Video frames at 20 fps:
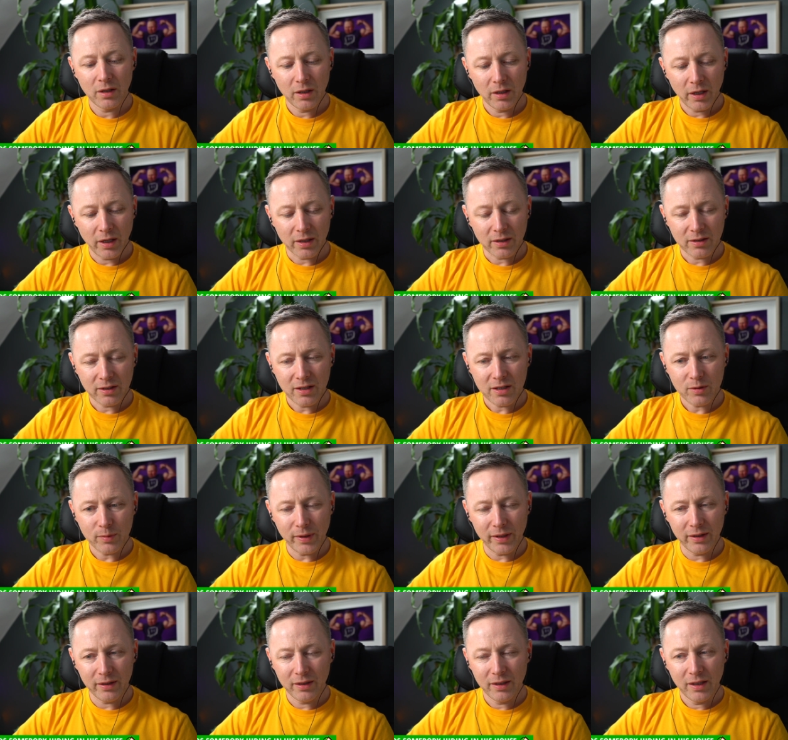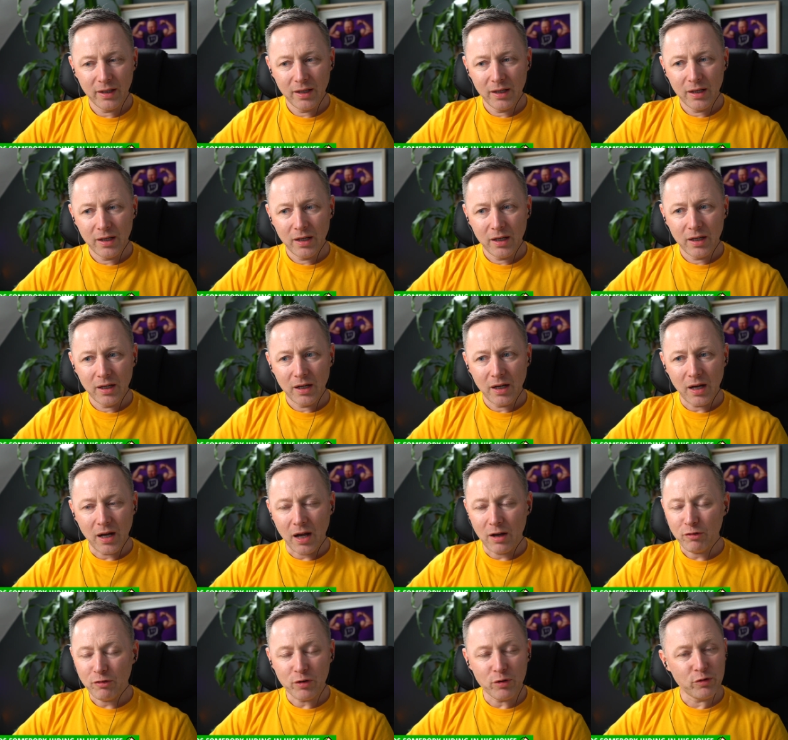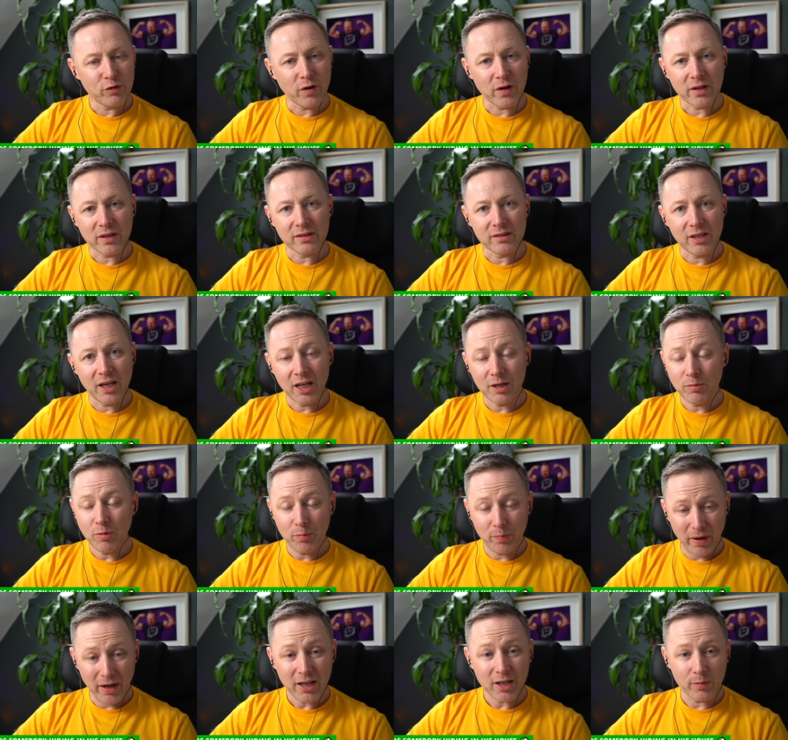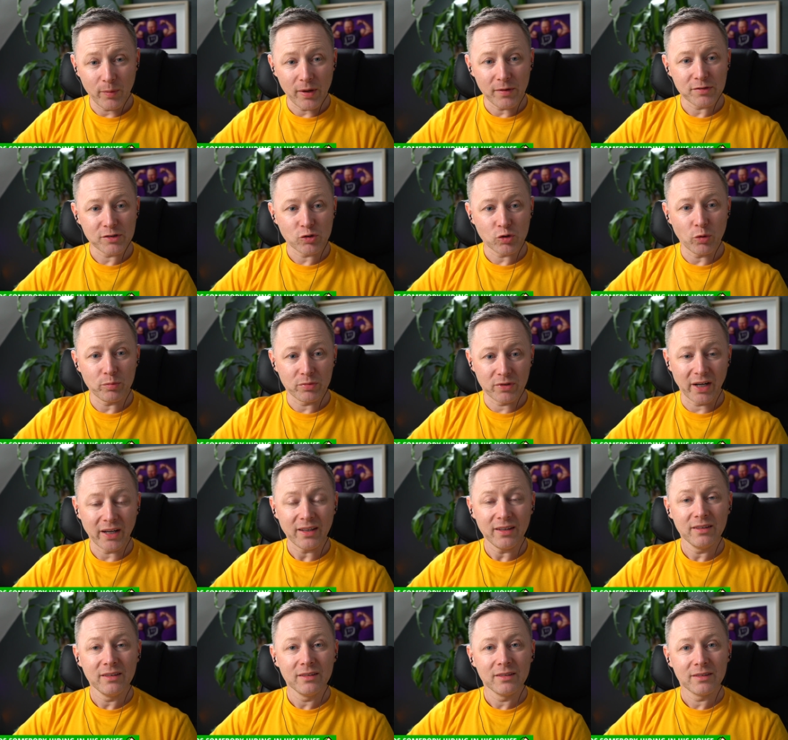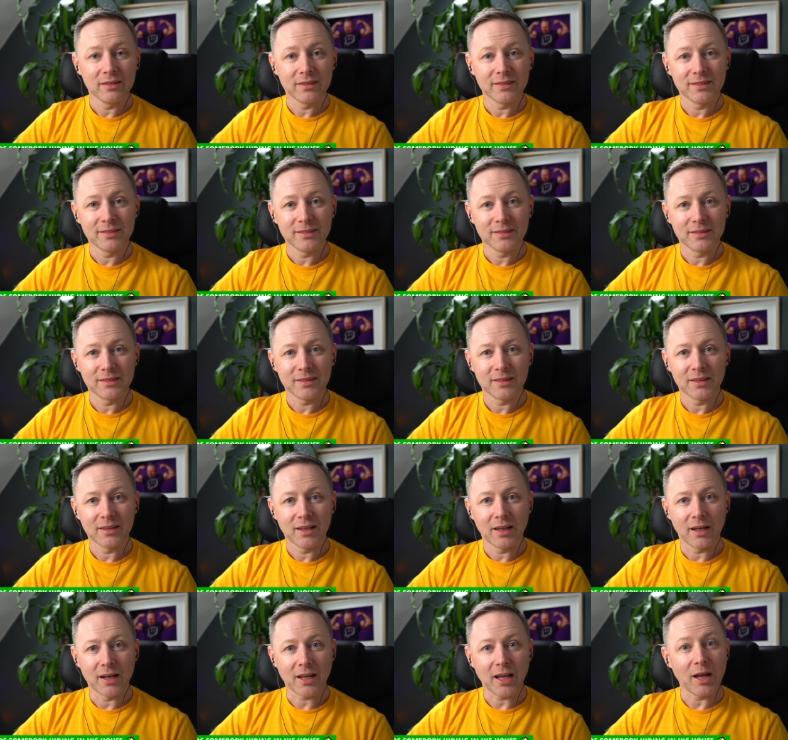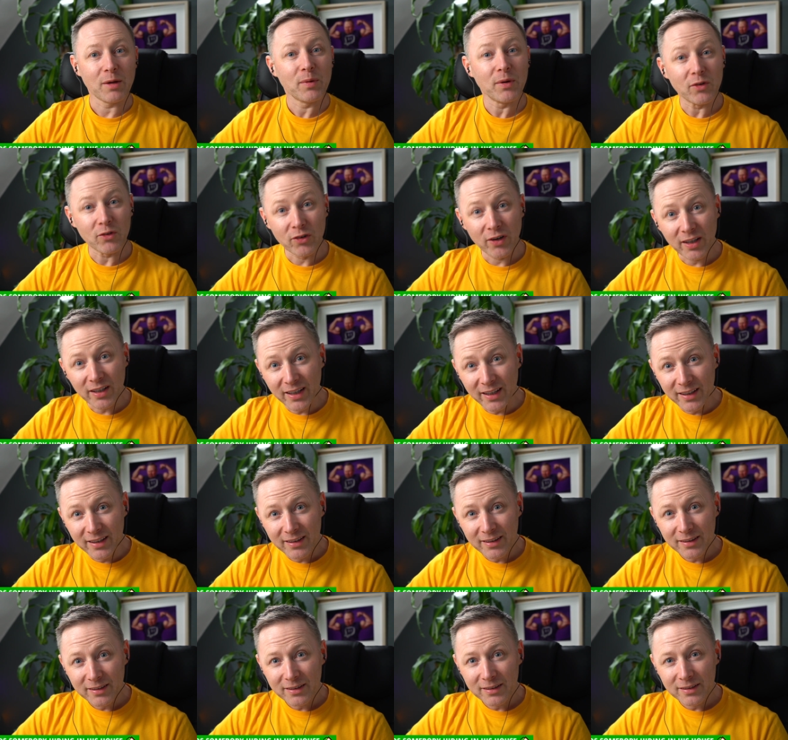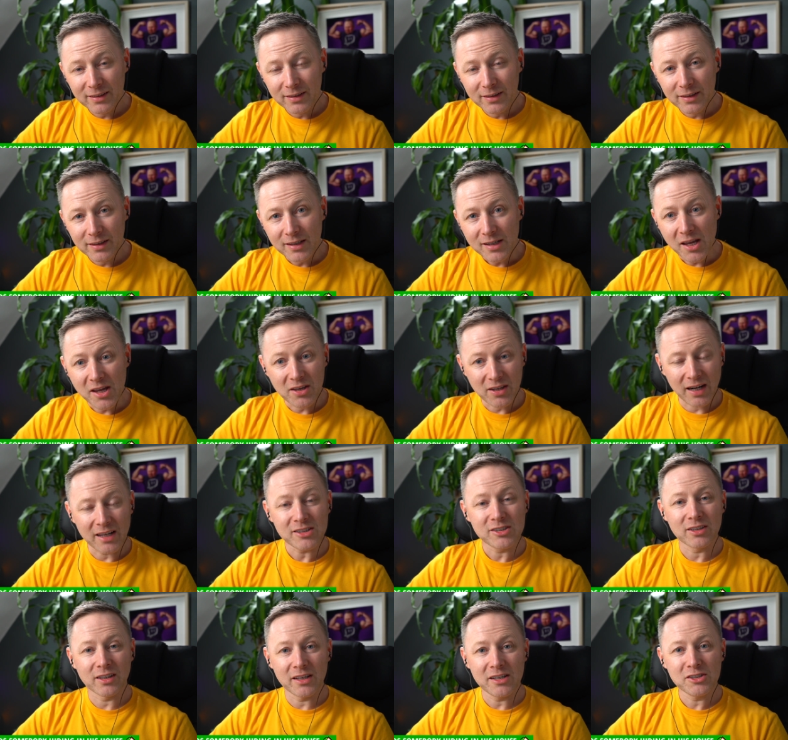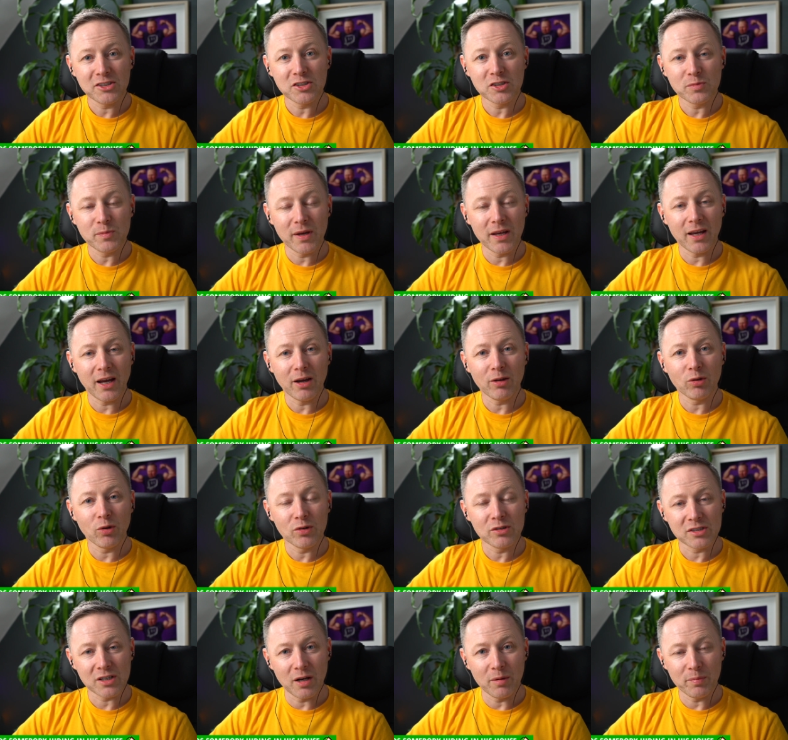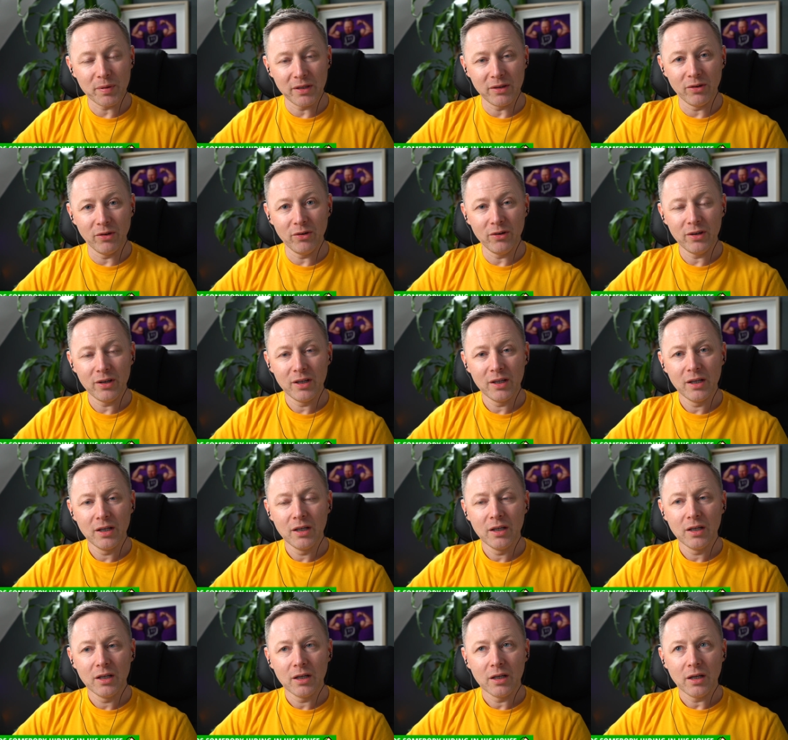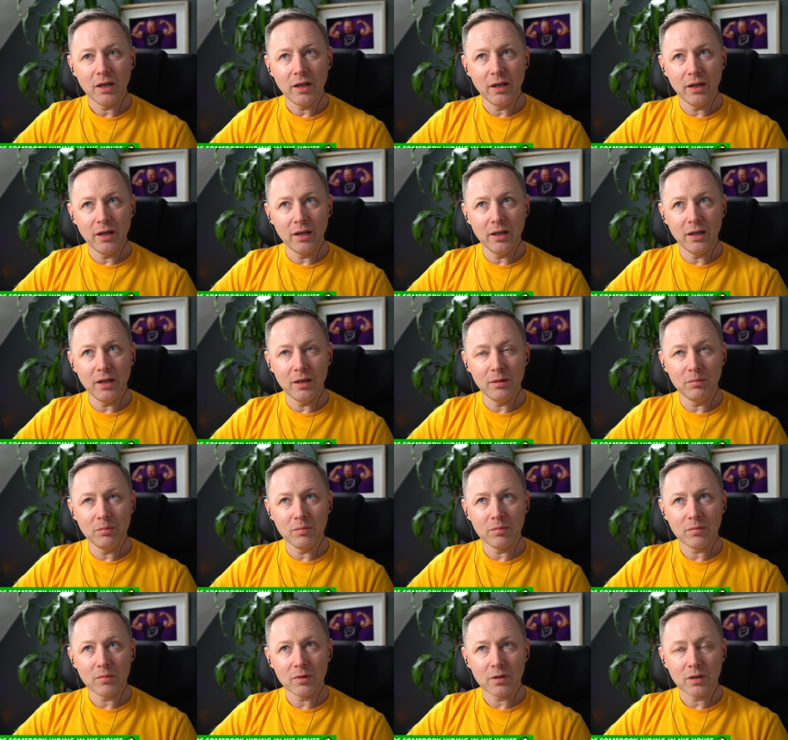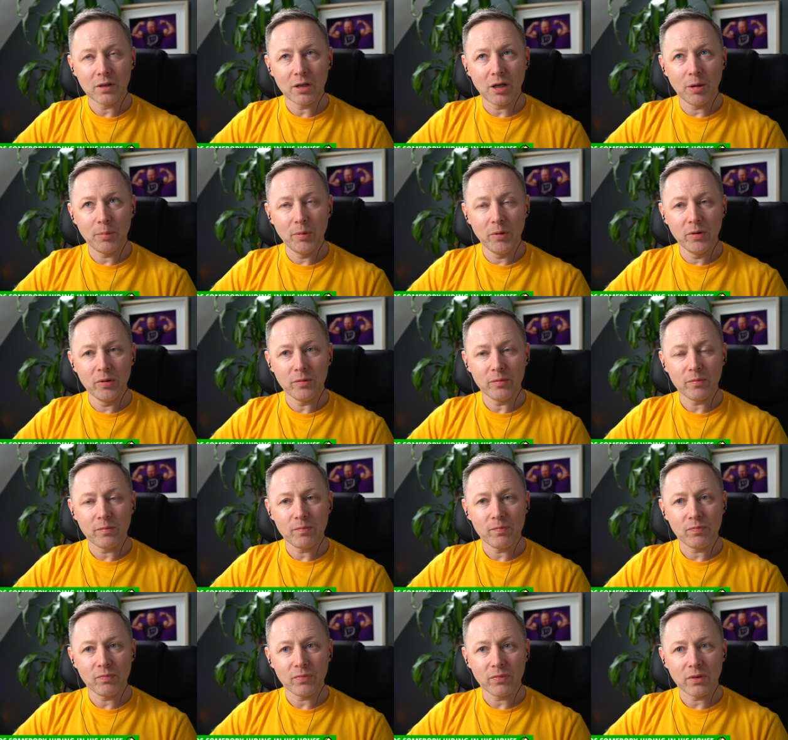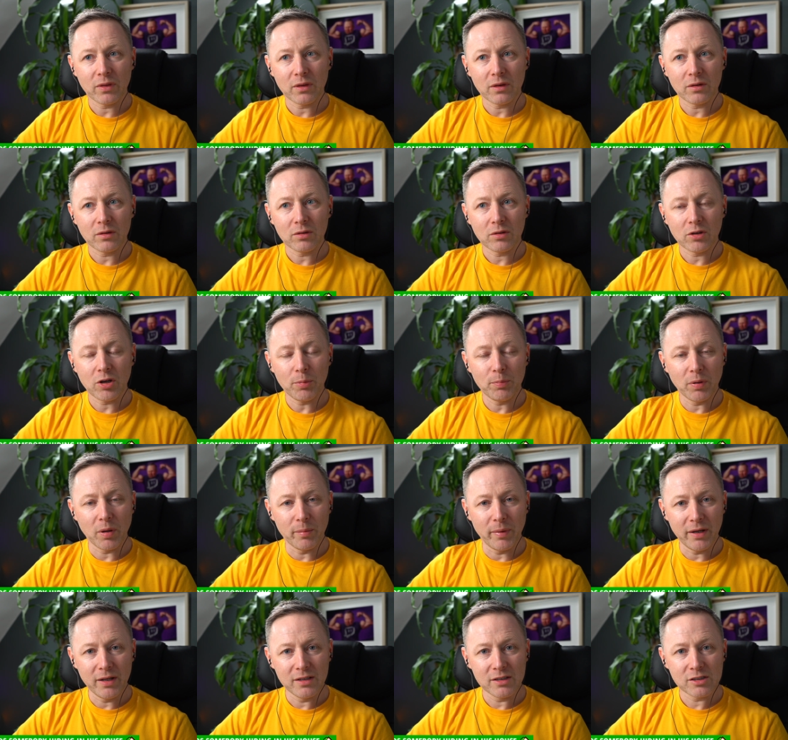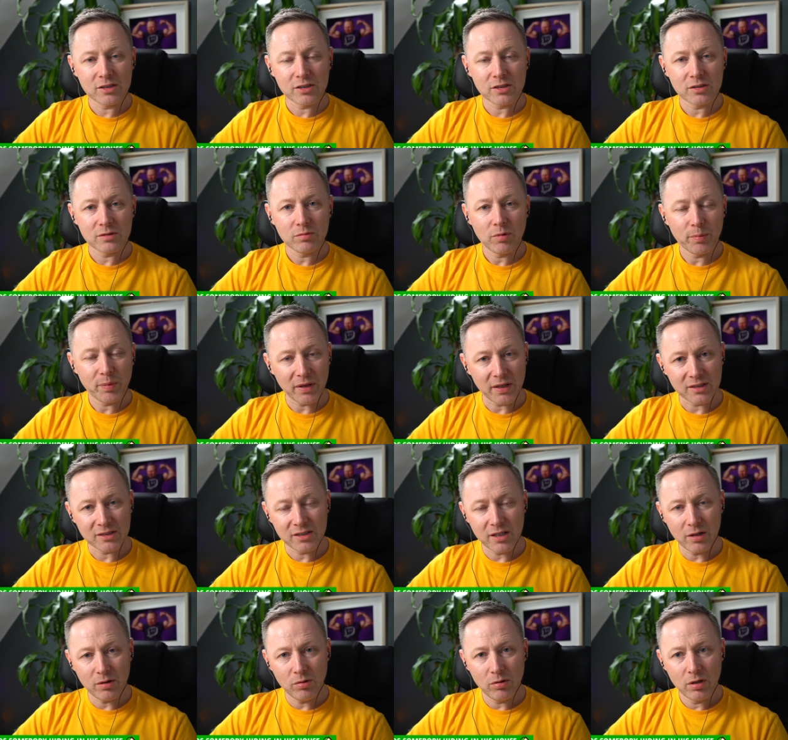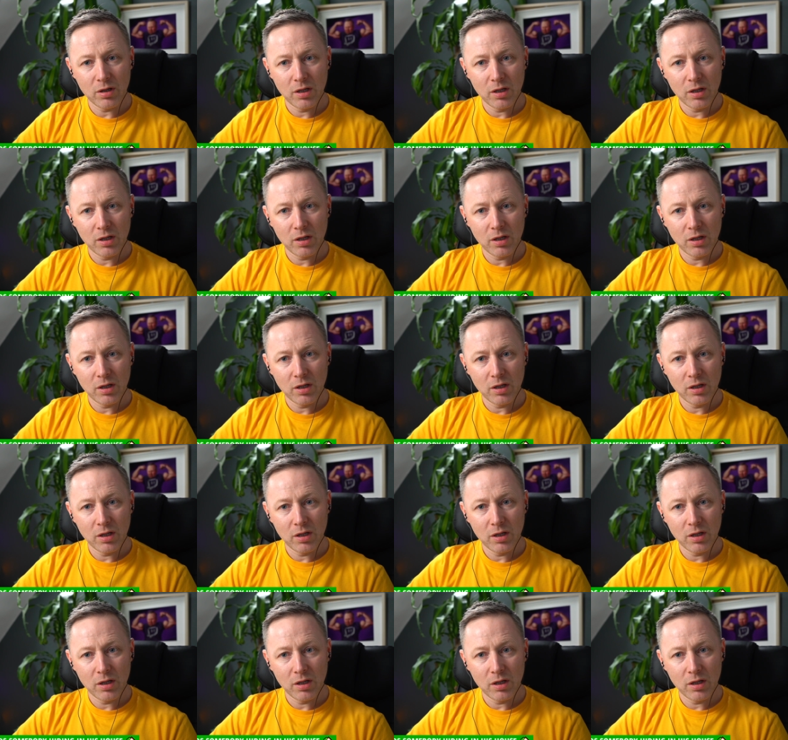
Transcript: And Craig went, I feel fucking terrible. By the way, I've stopped drinking. And the guy went, really? Congratulations, mate. How long's that been now? Um, about a couple of minutes. What about yourself?